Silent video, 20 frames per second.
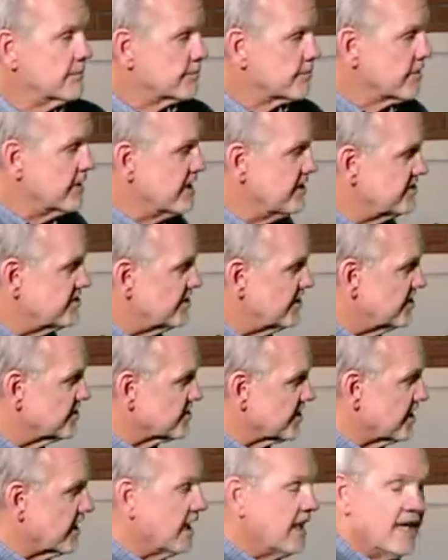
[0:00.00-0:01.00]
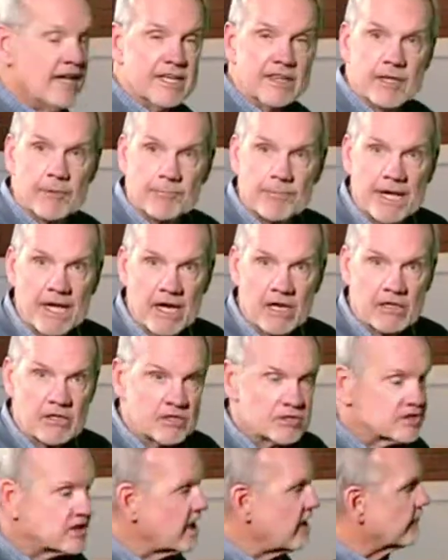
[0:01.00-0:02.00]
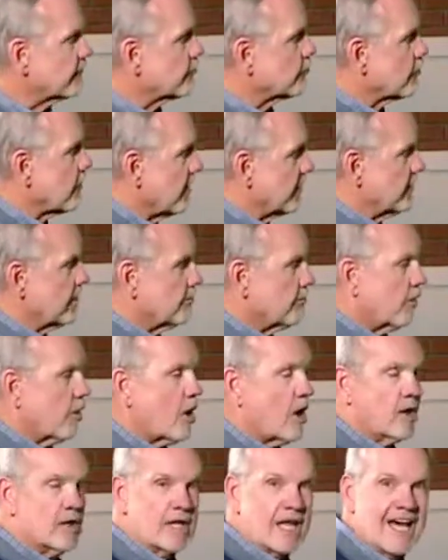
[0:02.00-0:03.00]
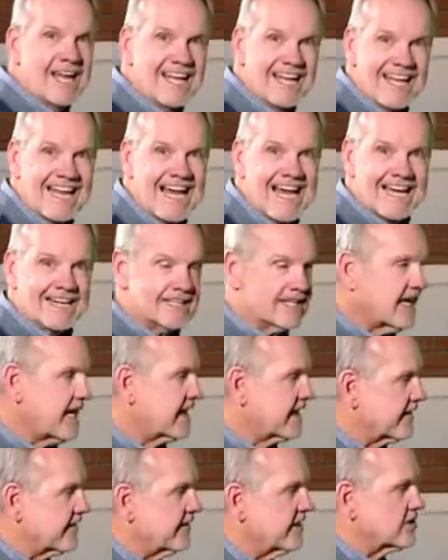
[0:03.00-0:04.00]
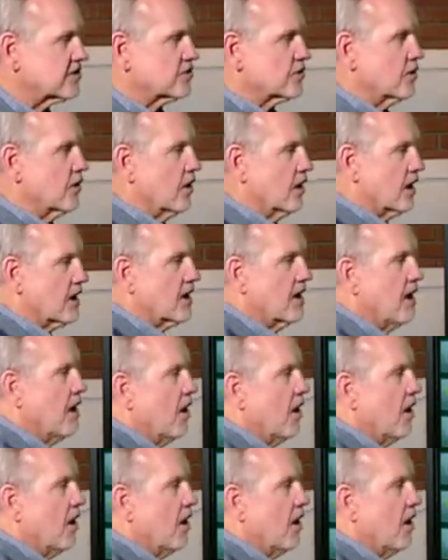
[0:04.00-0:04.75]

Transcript: the preseason. The Packers have run the ball a lot out of this look.